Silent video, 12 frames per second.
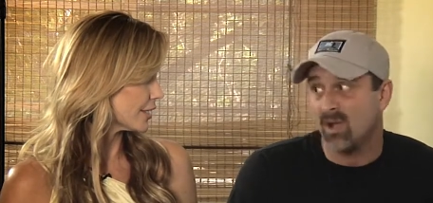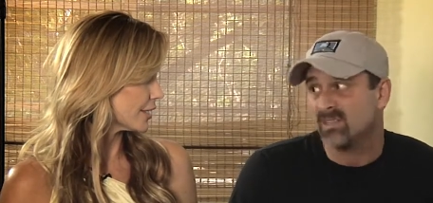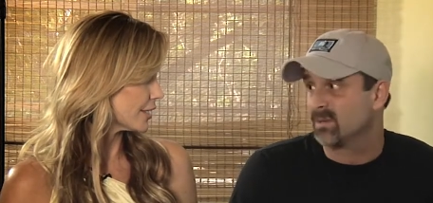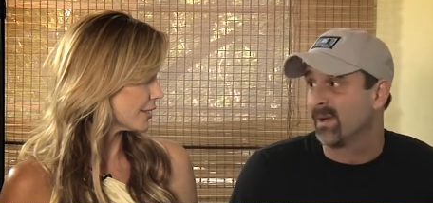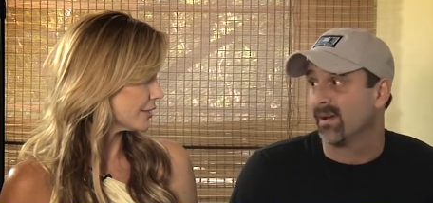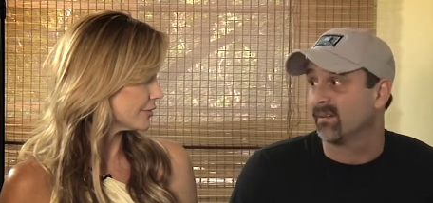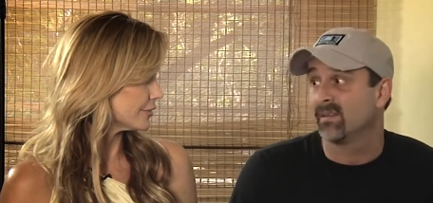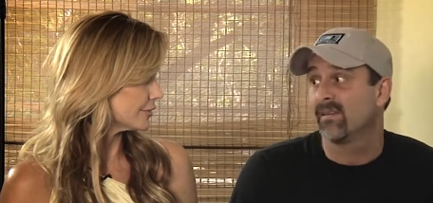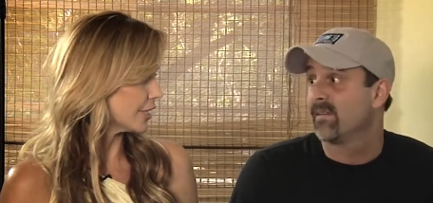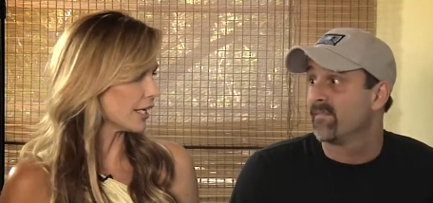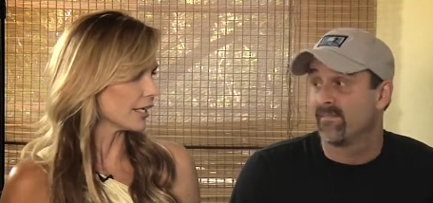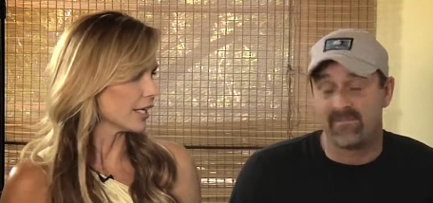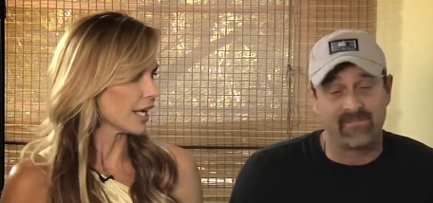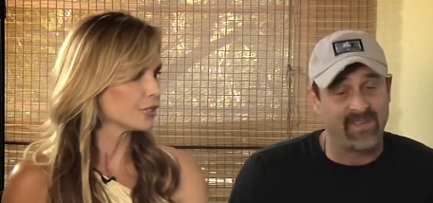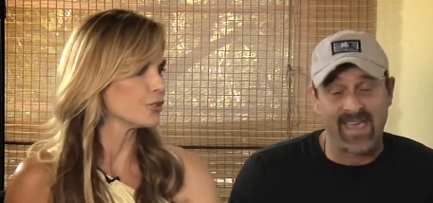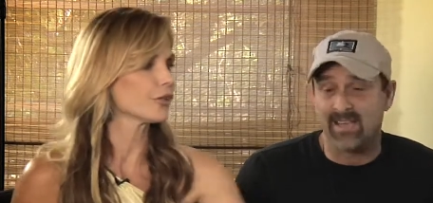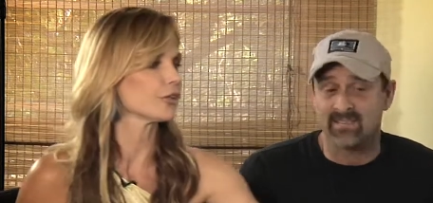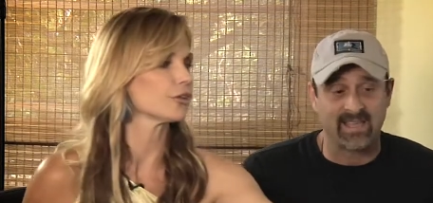Speaker 1: talked about.
Speaker 2: Yeah,
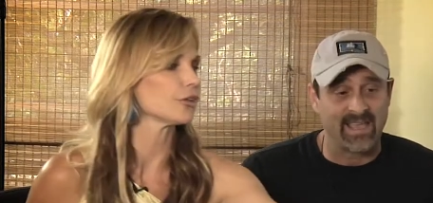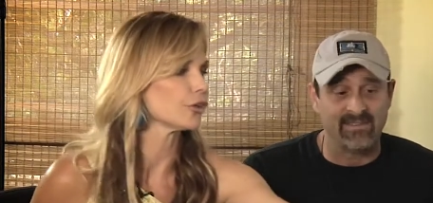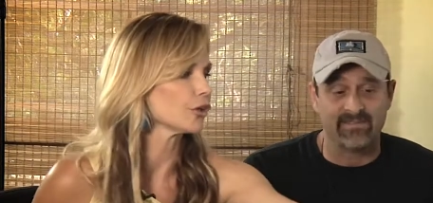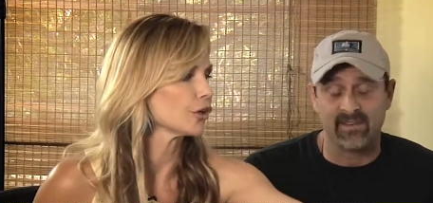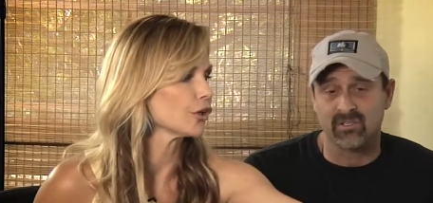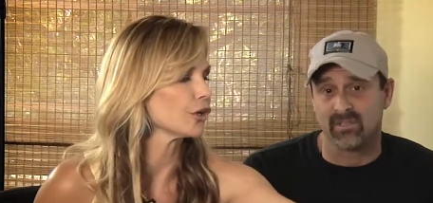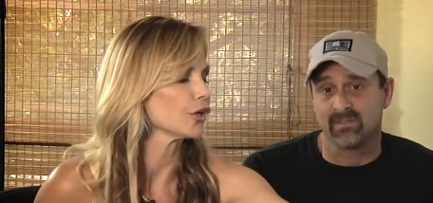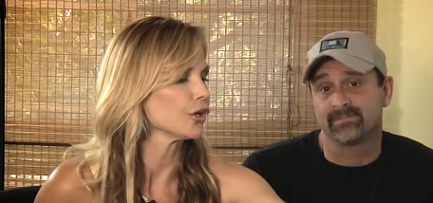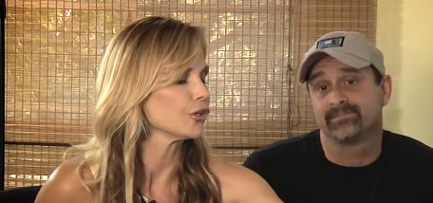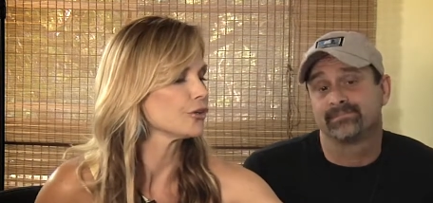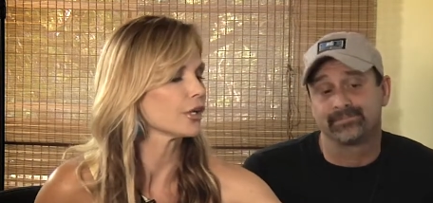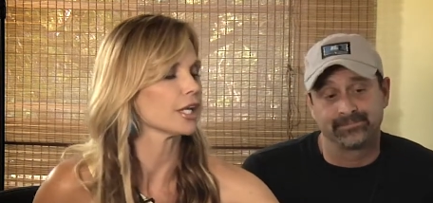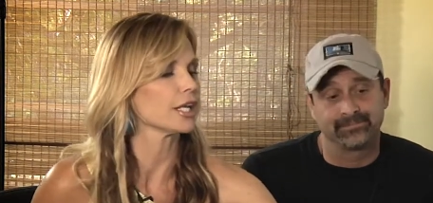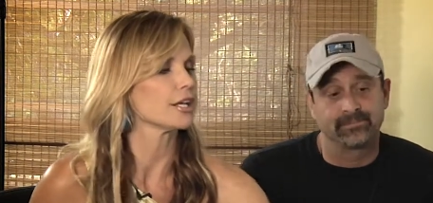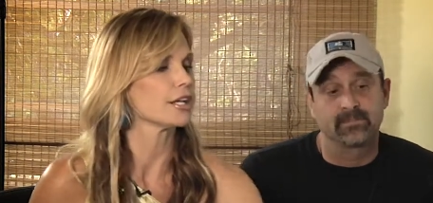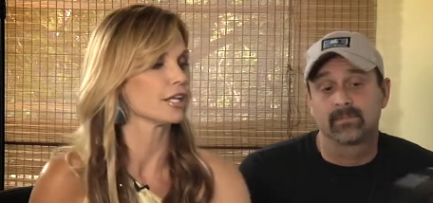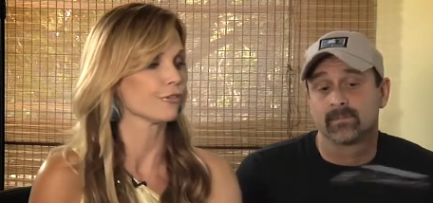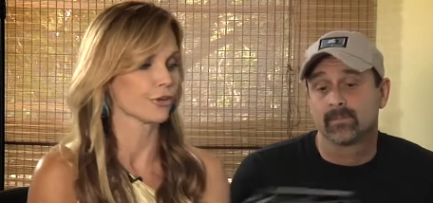fast
Speaker 1: and, you, and efficient.
Speaker 2: You can,
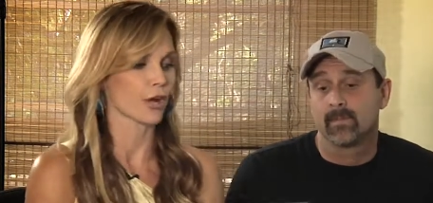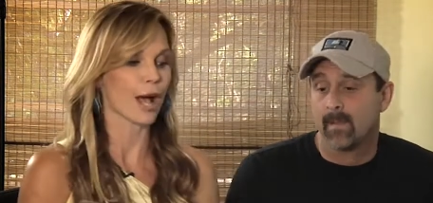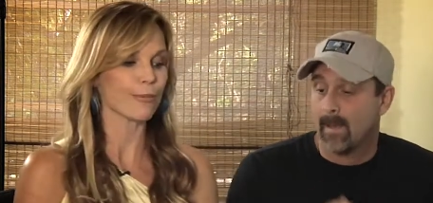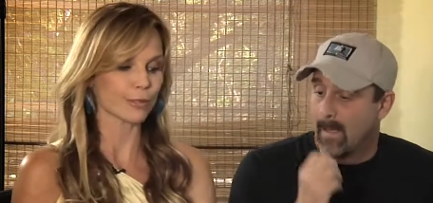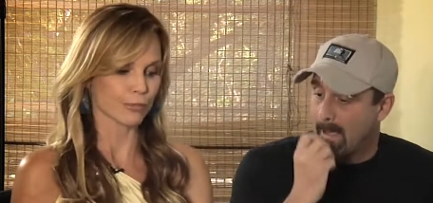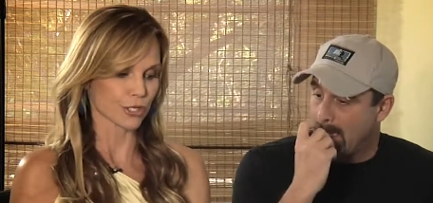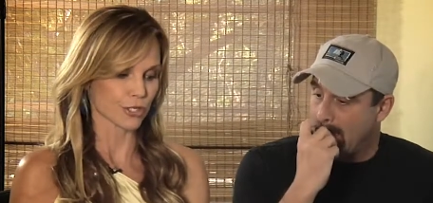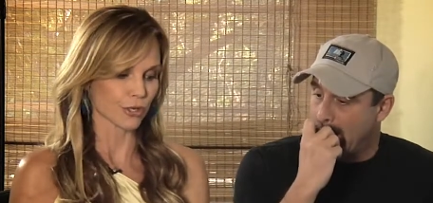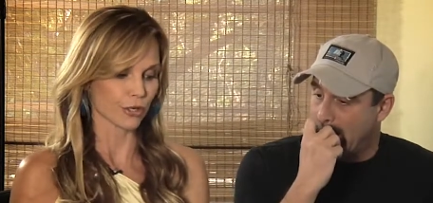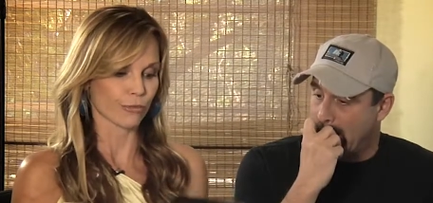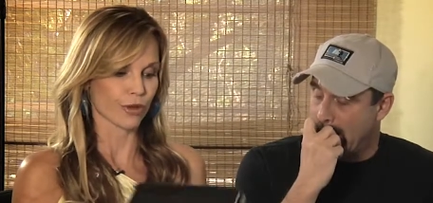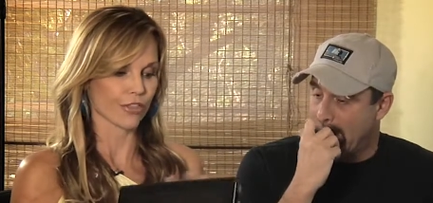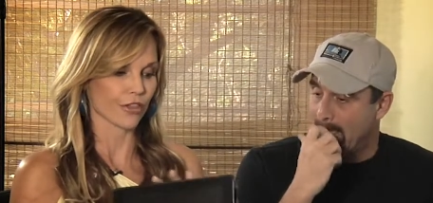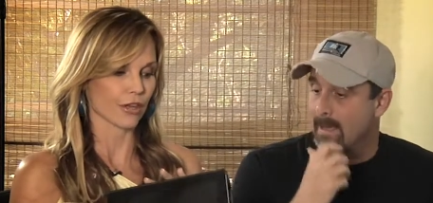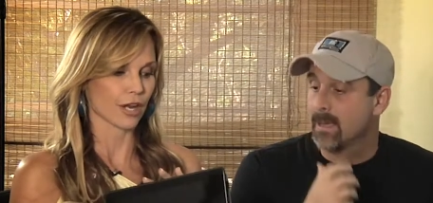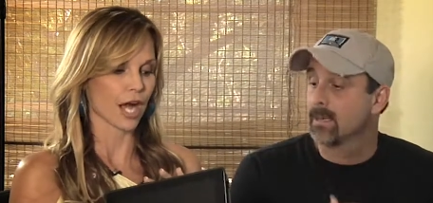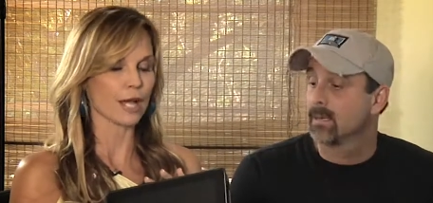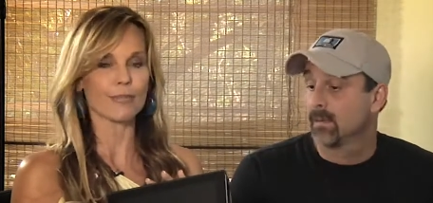and if you happen to be shooting with
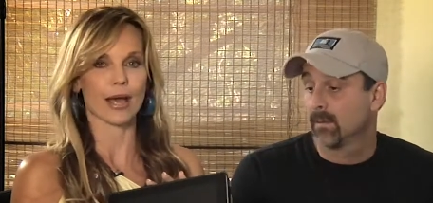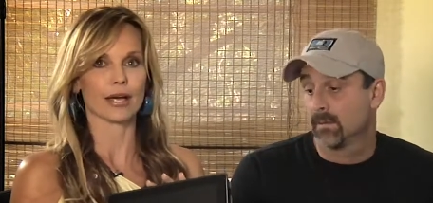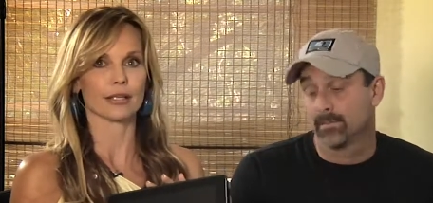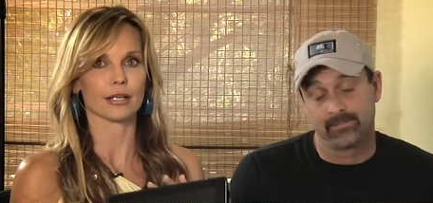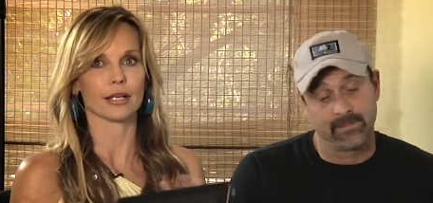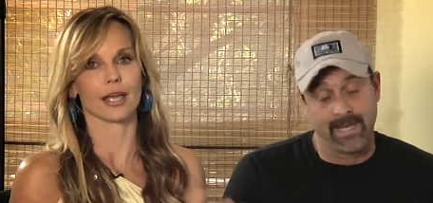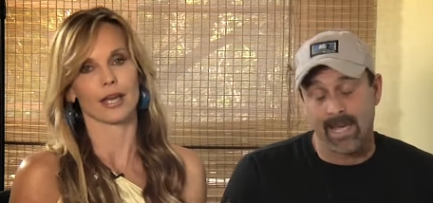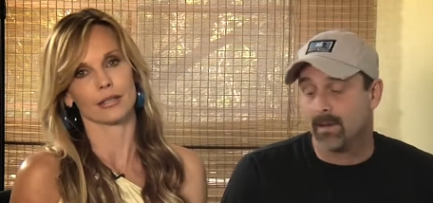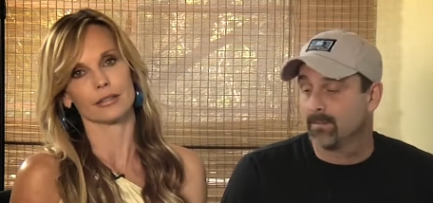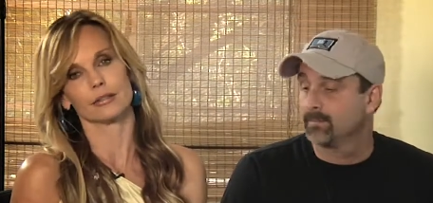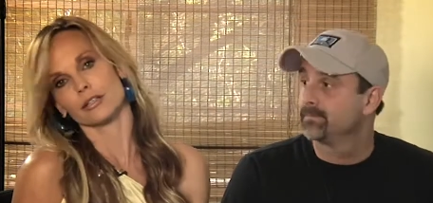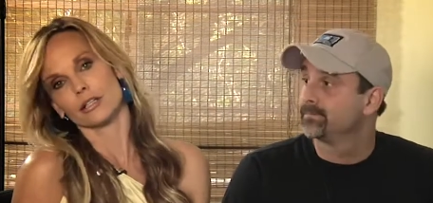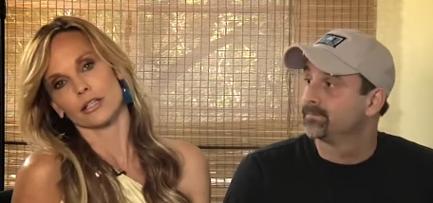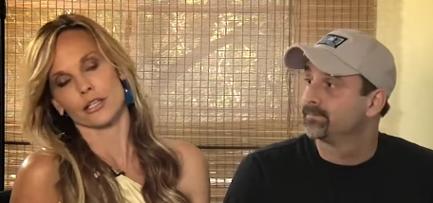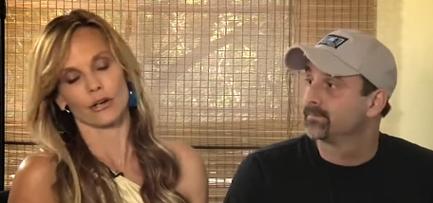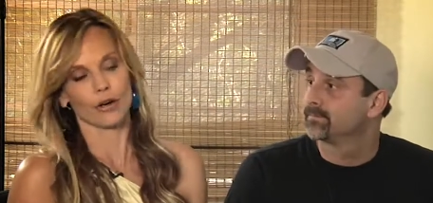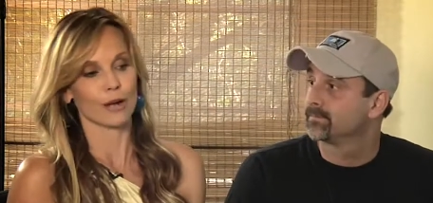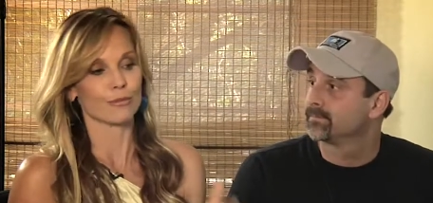an iPad, again, yeah you
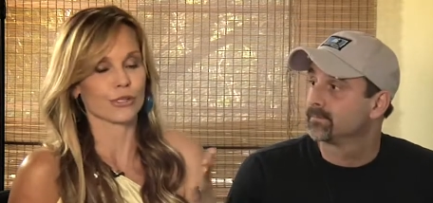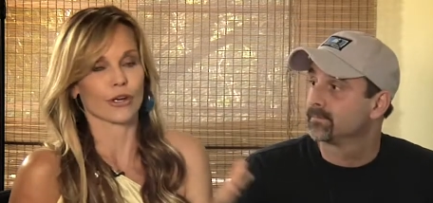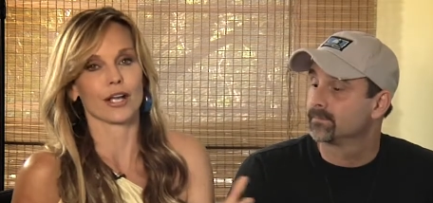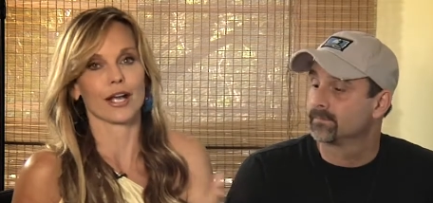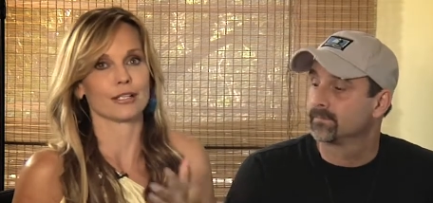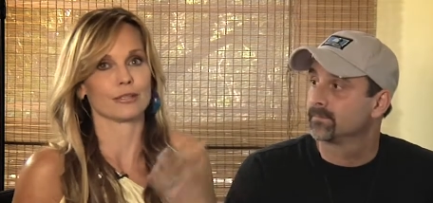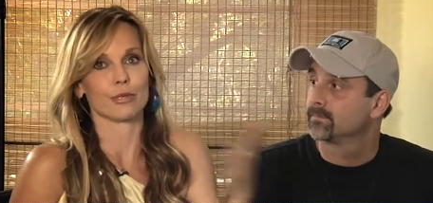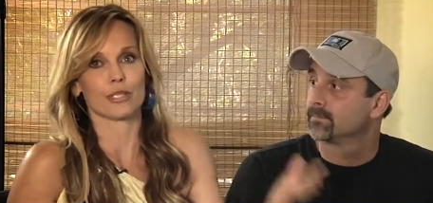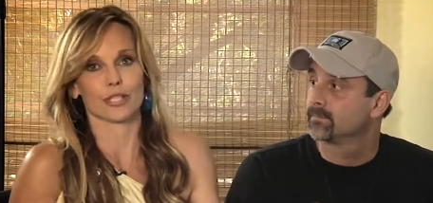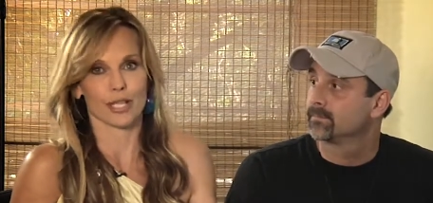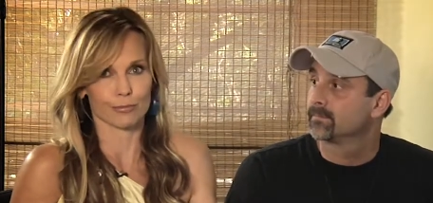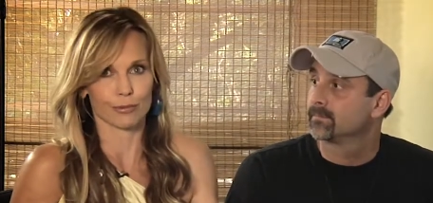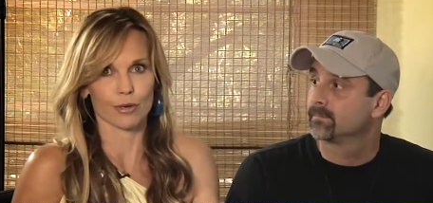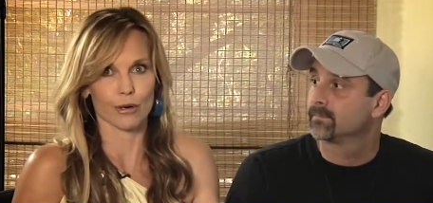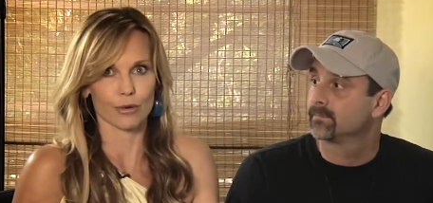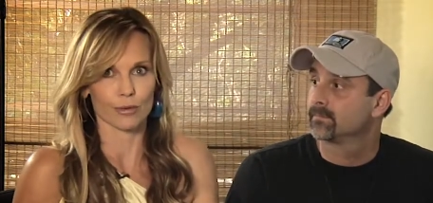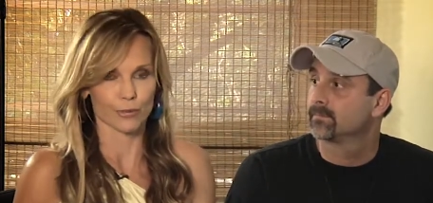know, I'm sorry, I don't mean to like promote one